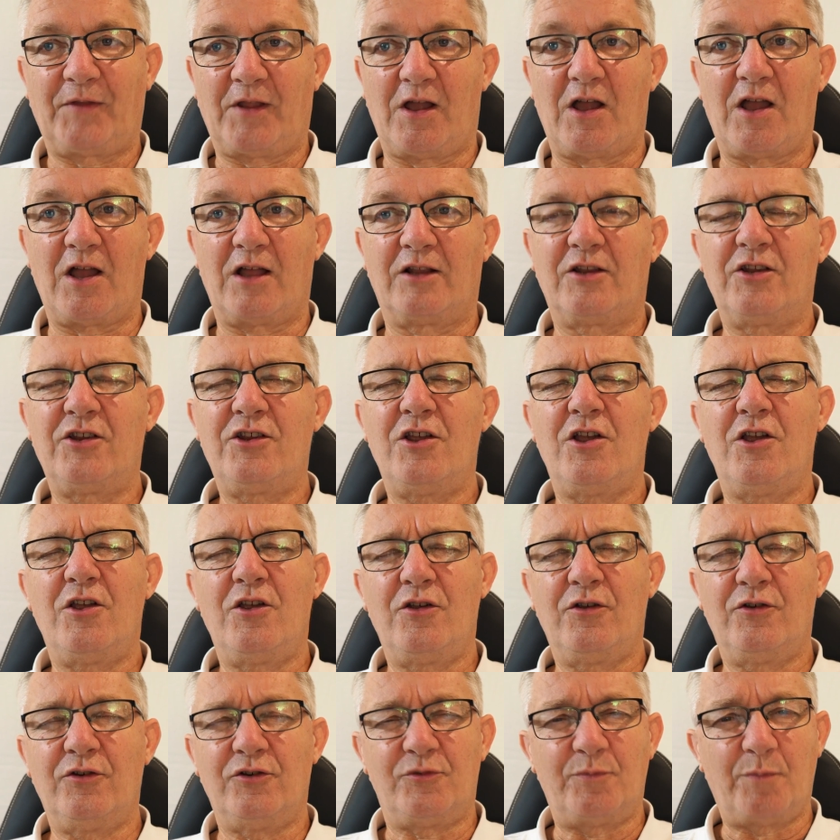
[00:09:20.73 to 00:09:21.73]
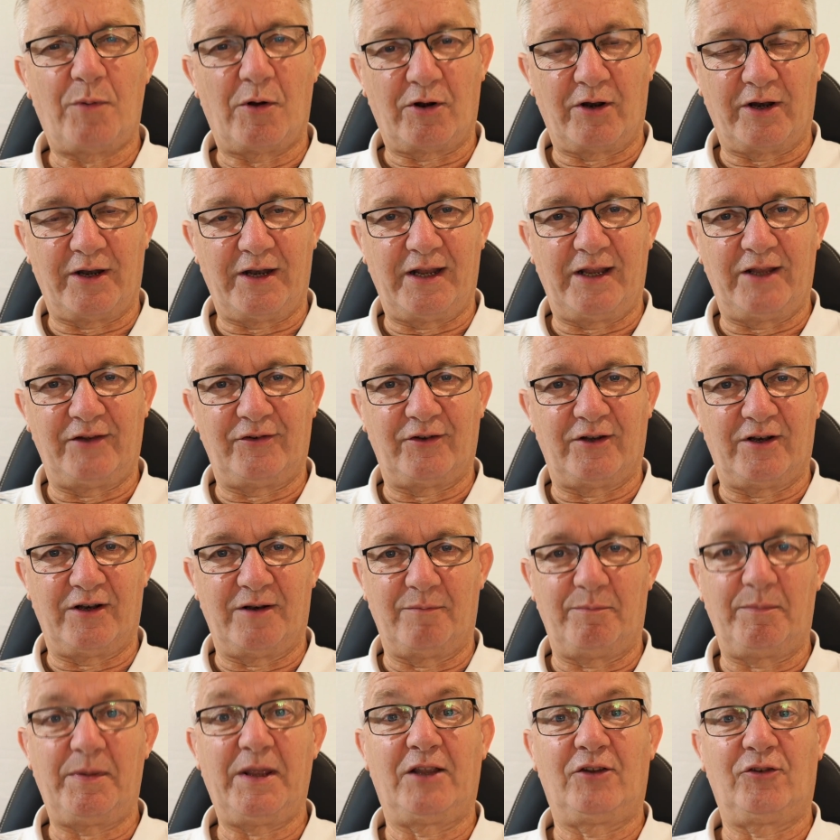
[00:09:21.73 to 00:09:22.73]
a huge
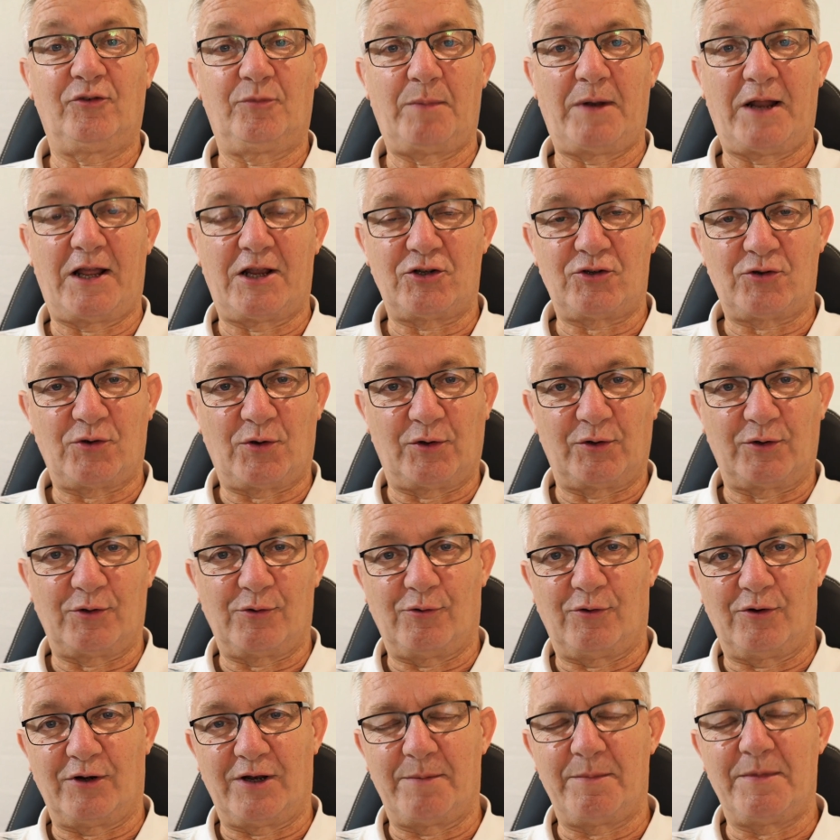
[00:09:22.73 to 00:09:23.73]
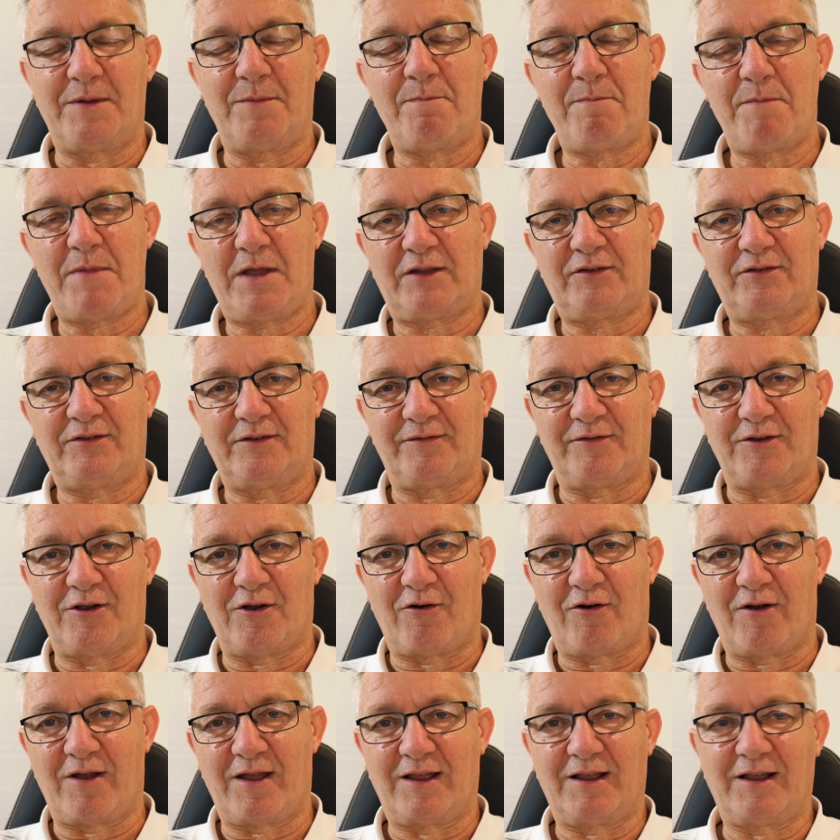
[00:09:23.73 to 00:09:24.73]
Polynesian, big splash I'd call him, massive
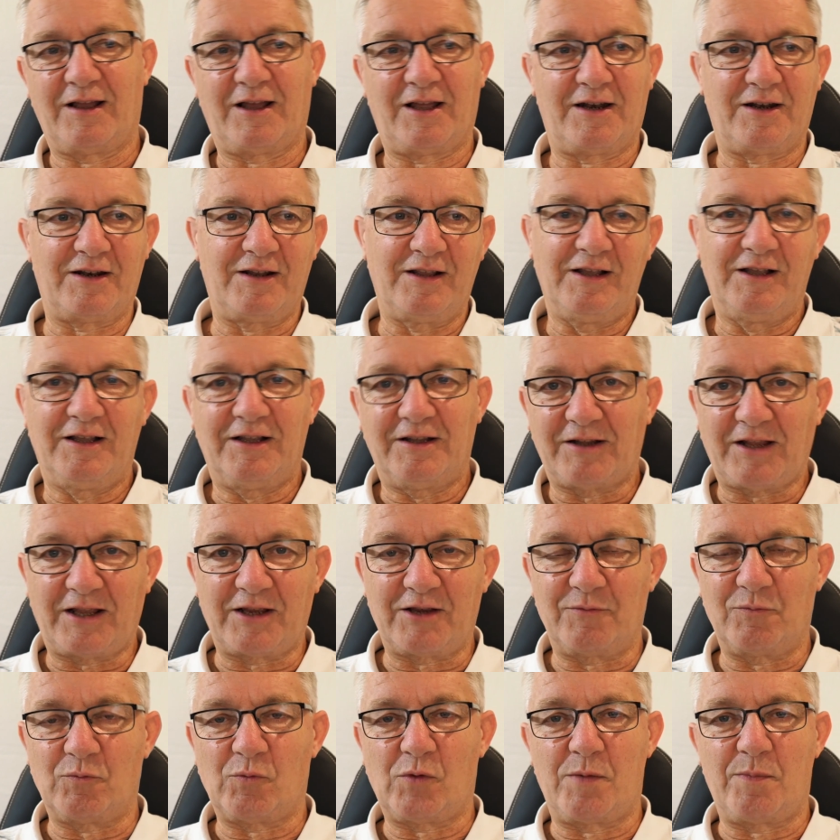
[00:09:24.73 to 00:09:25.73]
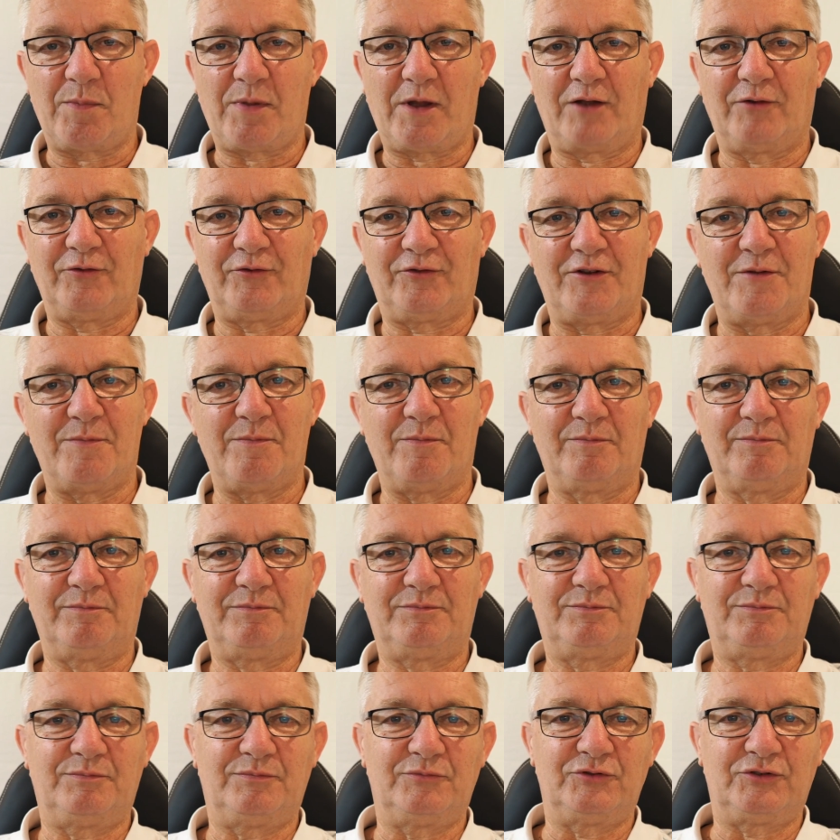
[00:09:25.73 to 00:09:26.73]
guy, and we posed them
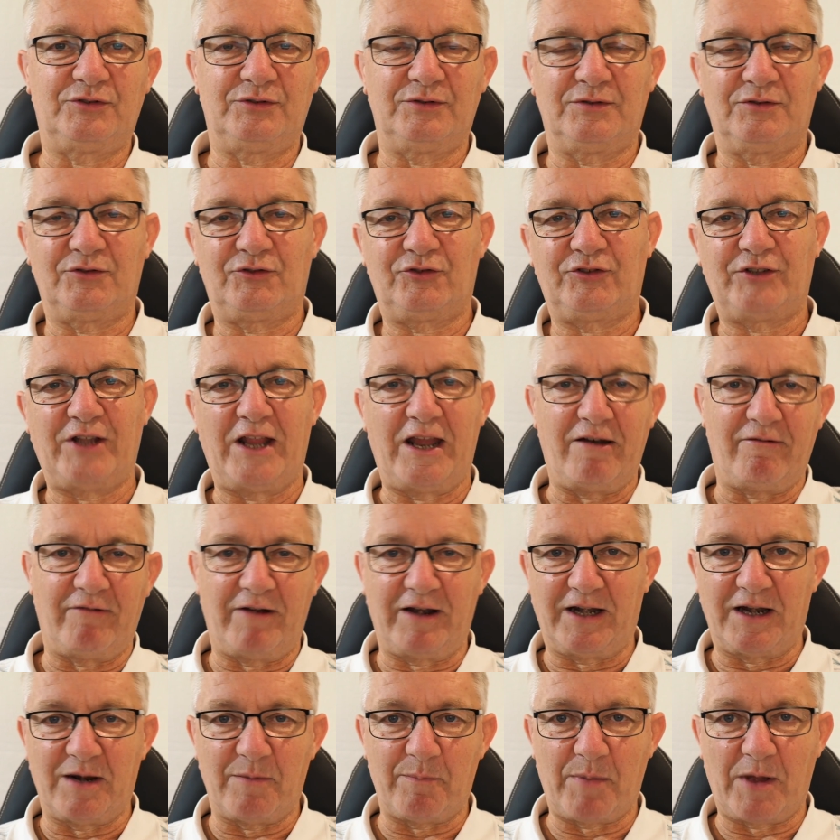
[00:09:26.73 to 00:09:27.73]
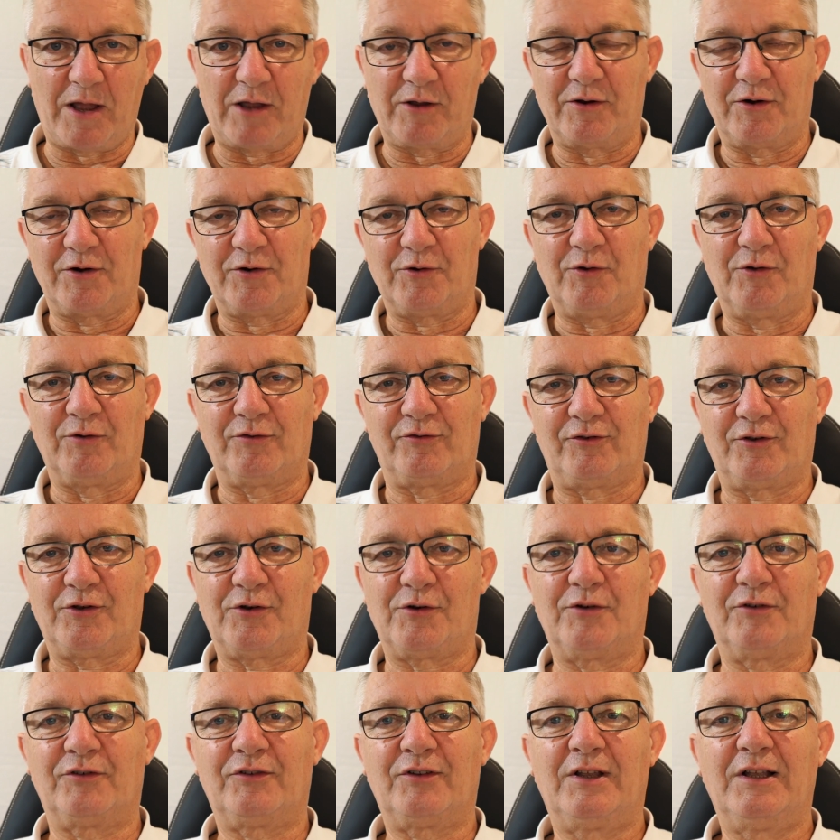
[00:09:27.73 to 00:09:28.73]
steering the boat and all
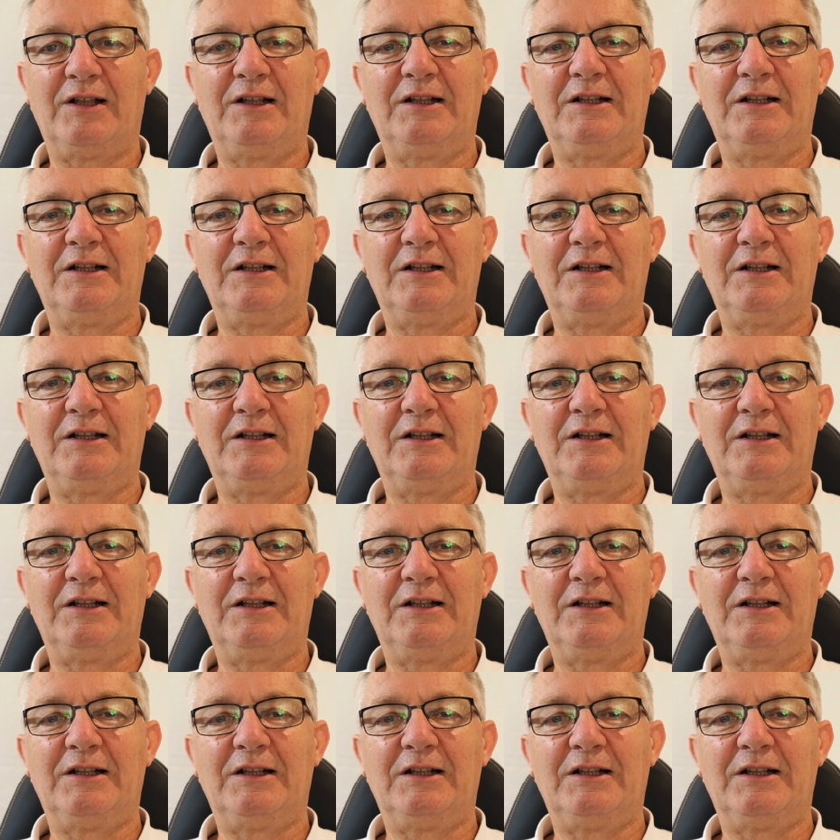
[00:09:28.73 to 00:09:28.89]
sorts.